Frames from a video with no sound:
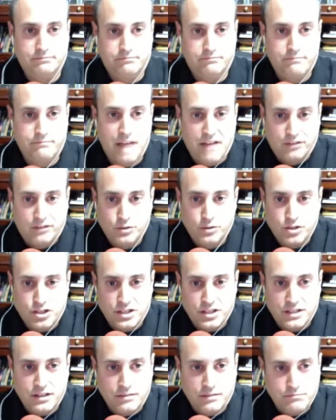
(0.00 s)

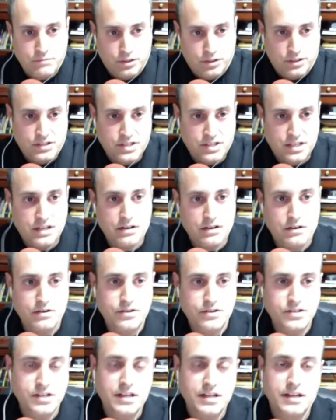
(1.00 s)
evolution in millions of
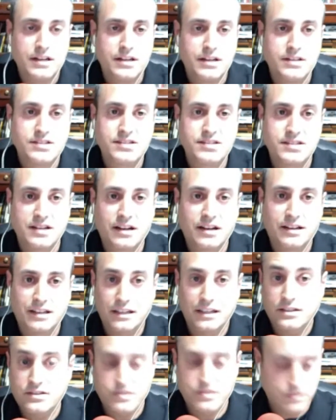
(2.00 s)
years stuck
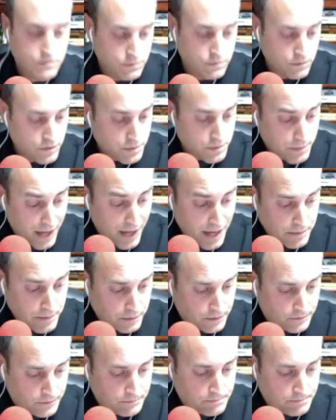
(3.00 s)
into the Bible.